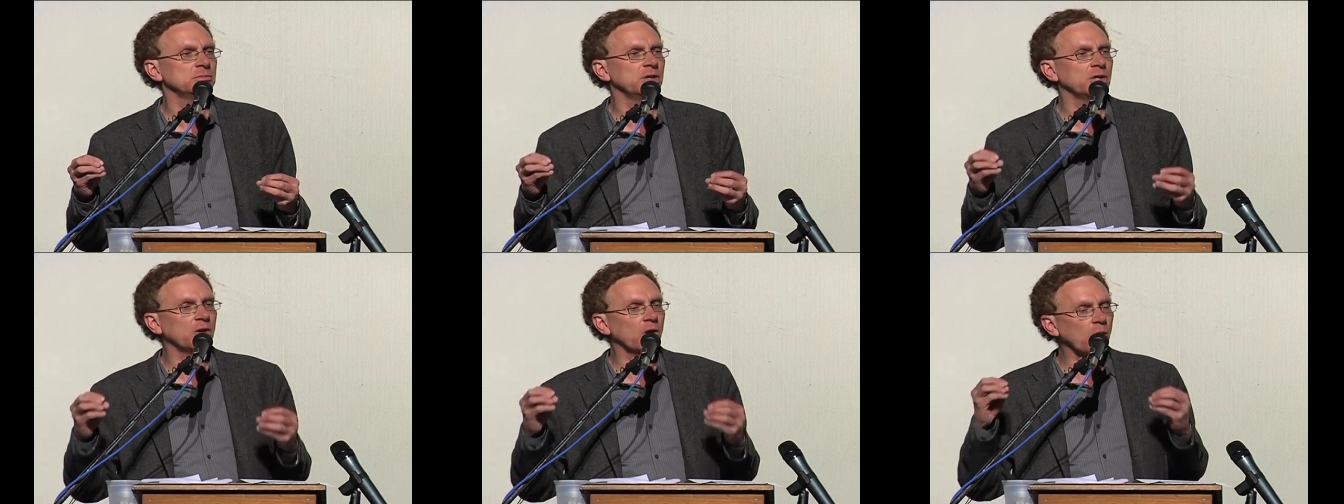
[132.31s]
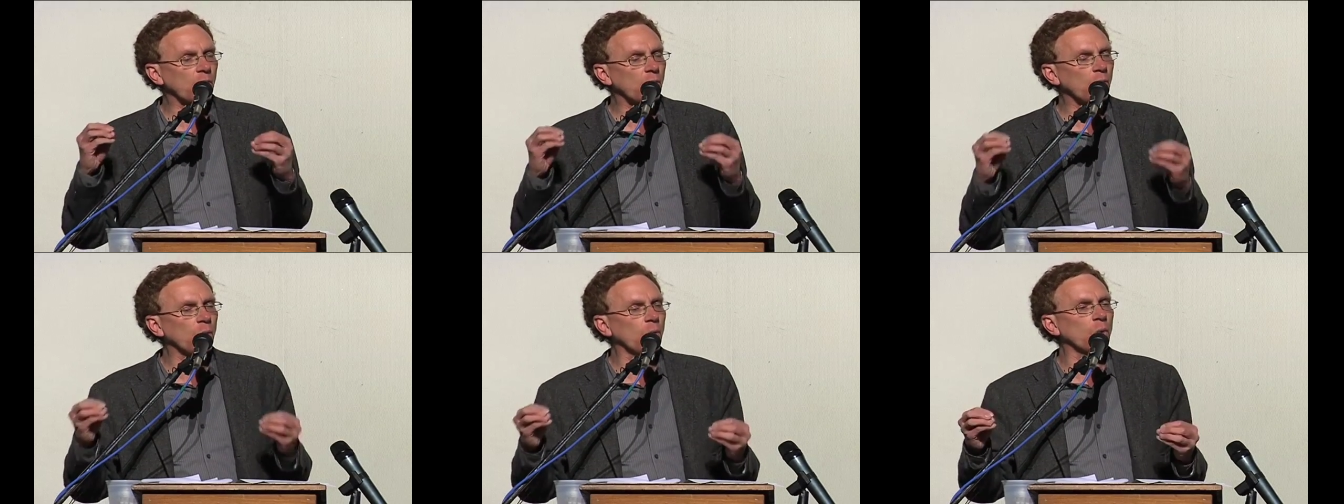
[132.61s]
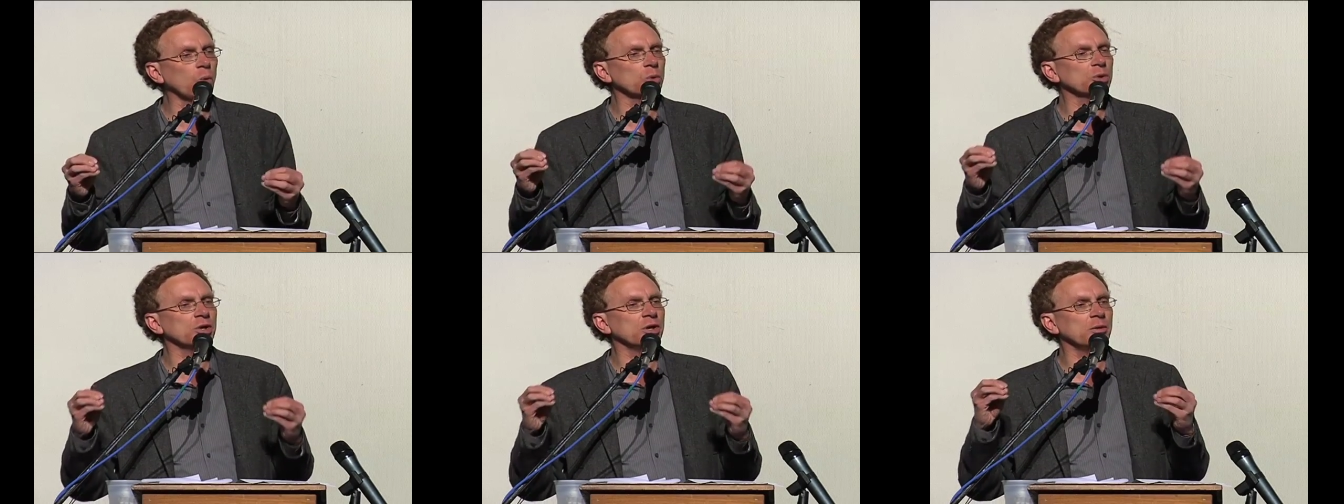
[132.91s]
an
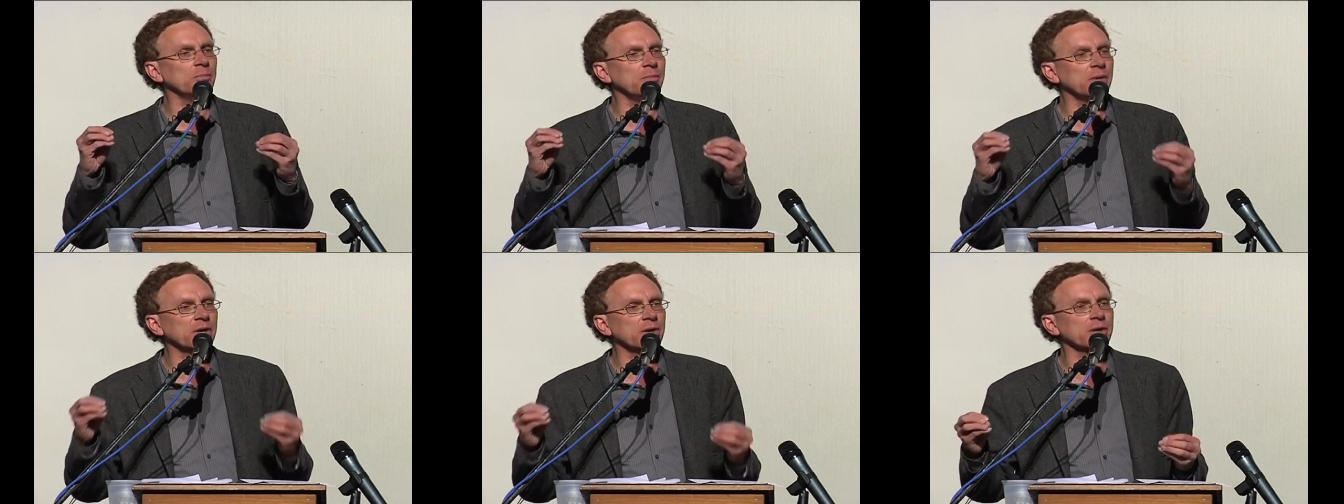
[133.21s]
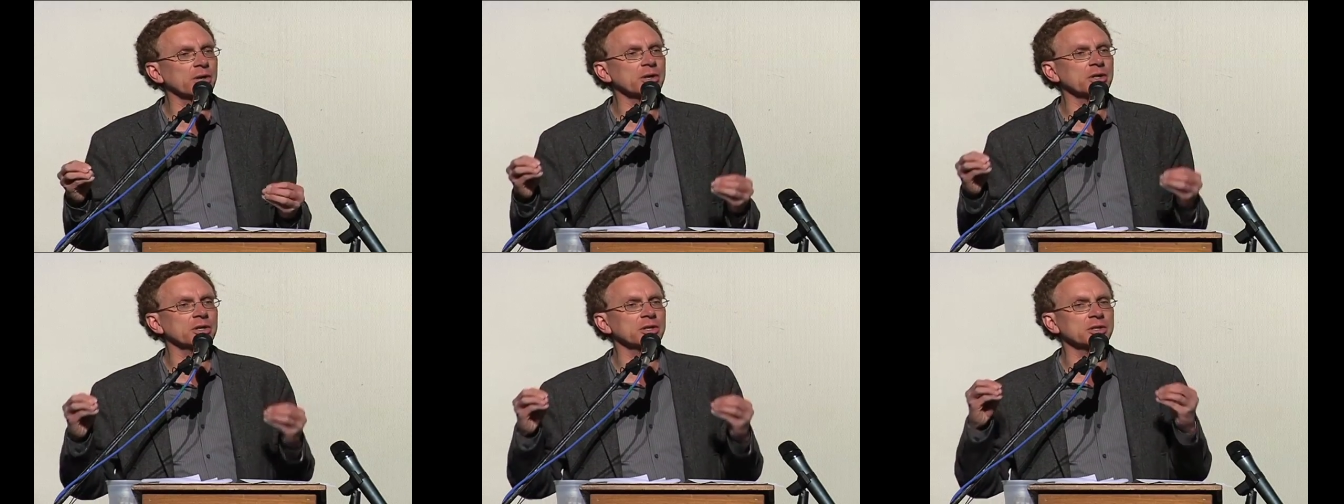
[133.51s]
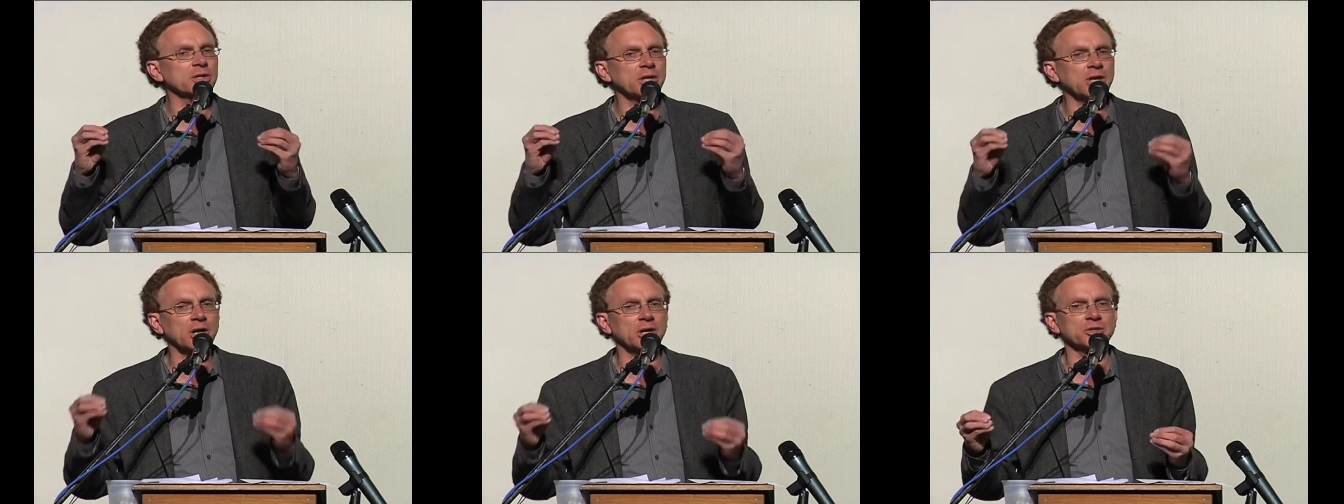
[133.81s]
old
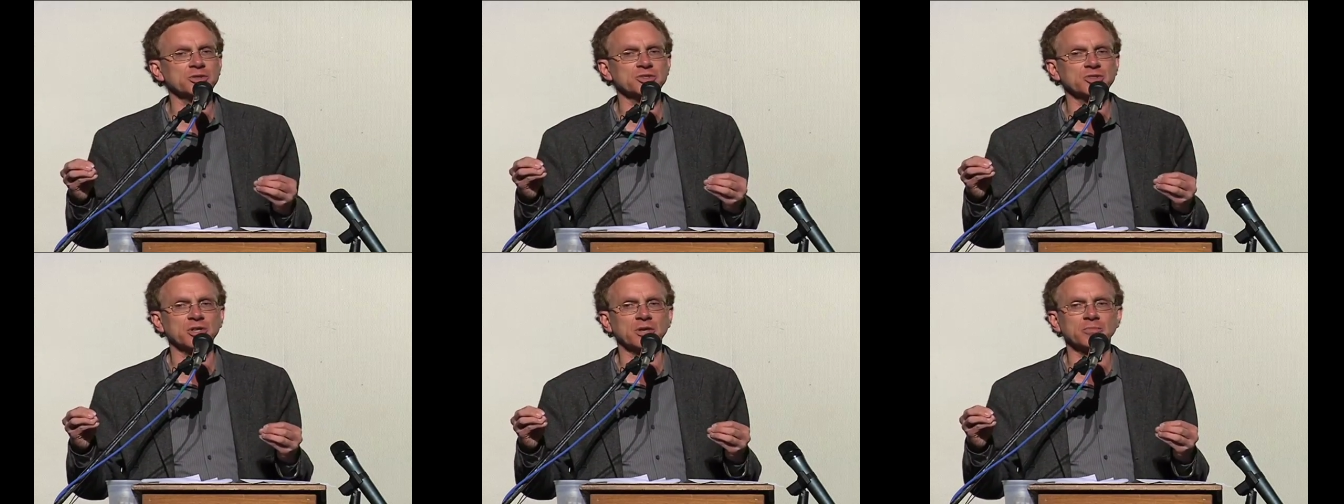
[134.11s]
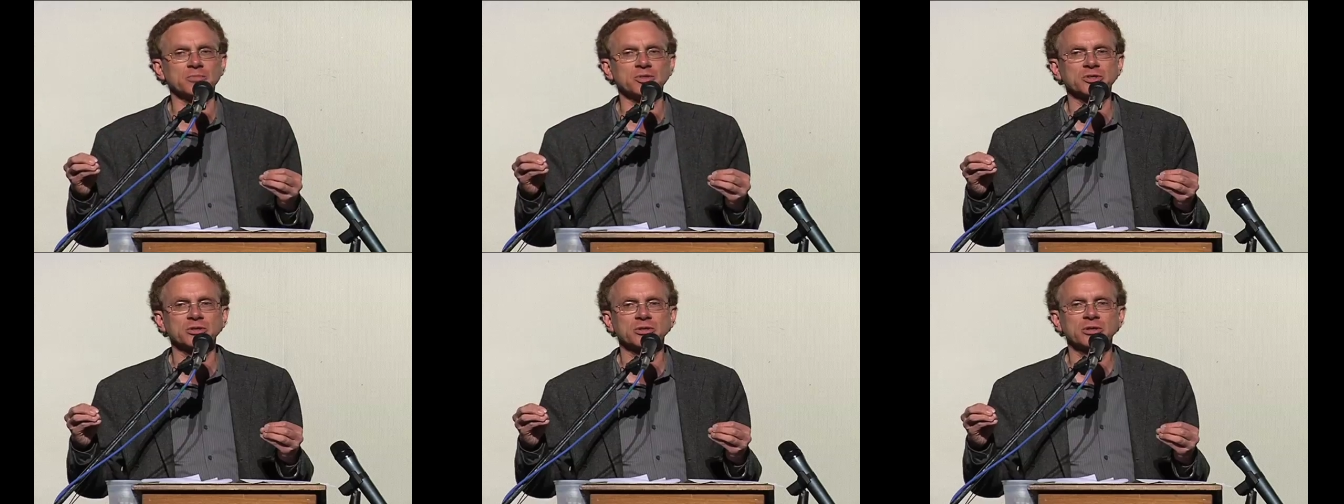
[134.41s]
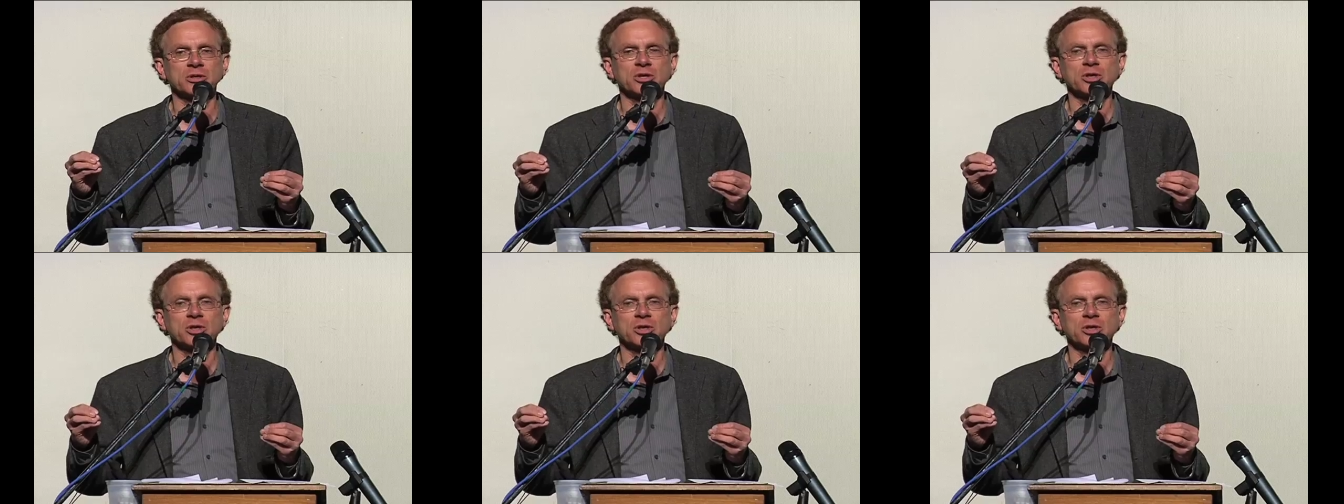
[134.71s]
American concept.